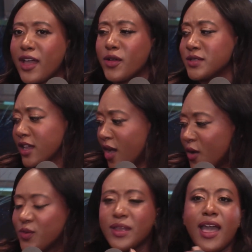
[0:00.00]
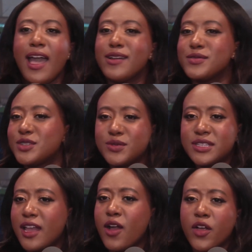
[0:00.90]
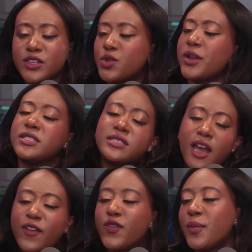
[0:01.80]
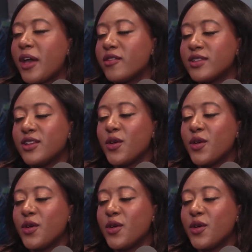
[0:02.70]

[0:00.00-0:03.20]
Ego. I was like, oh, and she was saying all this great stuff about,